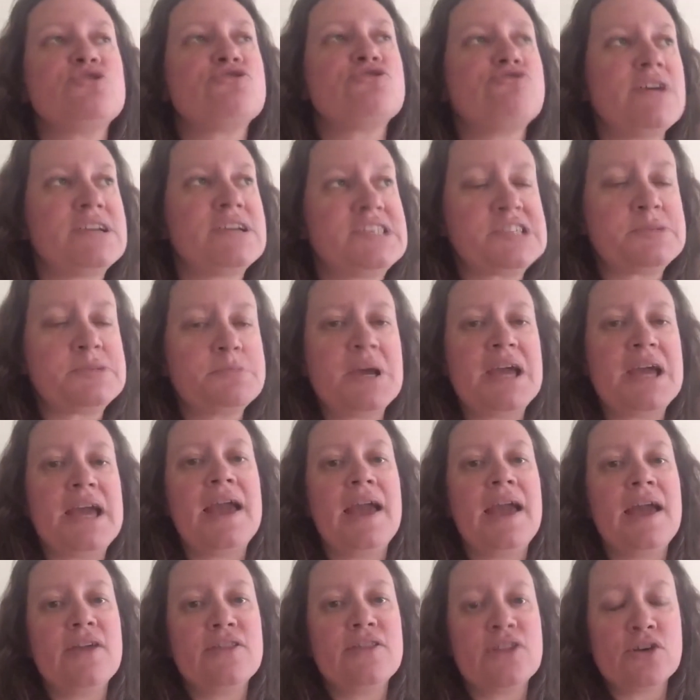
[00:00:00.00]
Trust
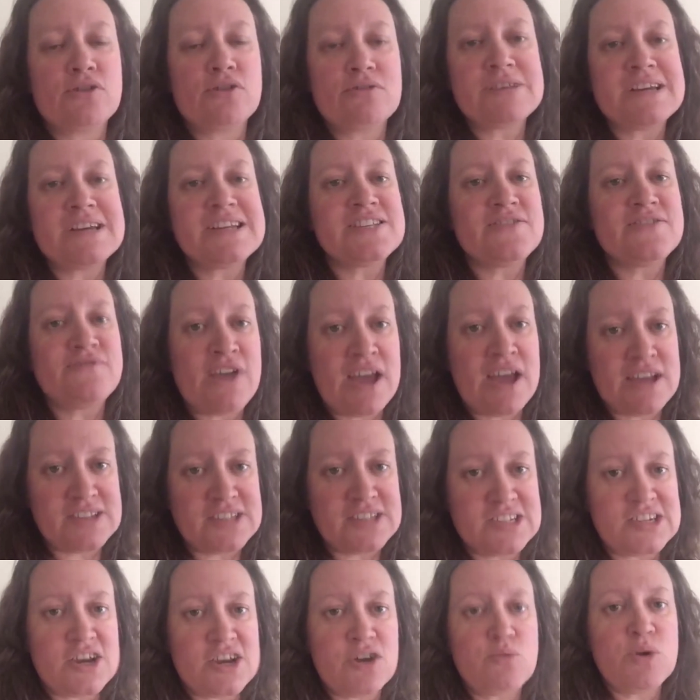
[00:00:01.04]
me, the goddess
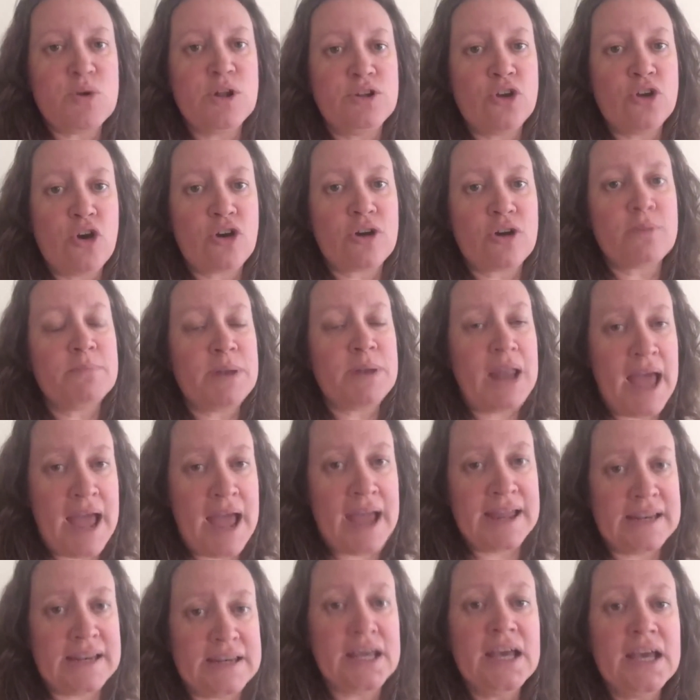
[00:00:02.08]
Vesta will not
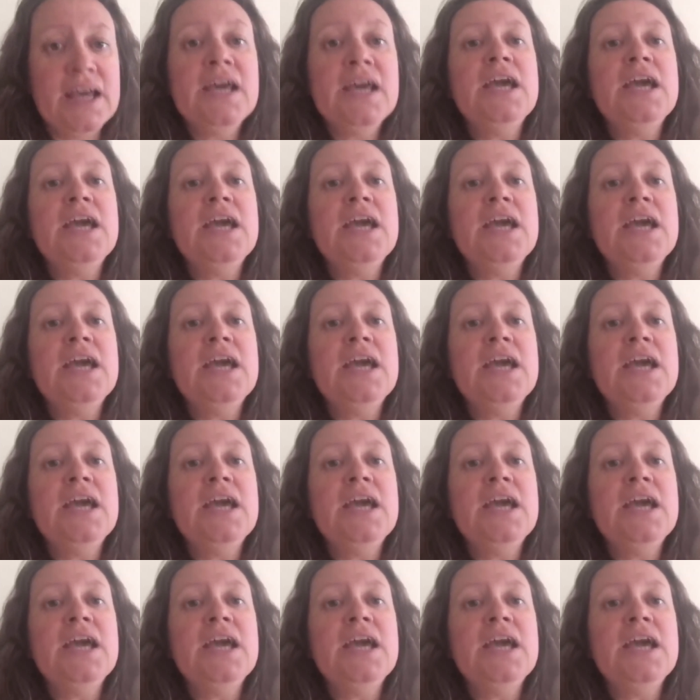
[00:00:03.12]
complain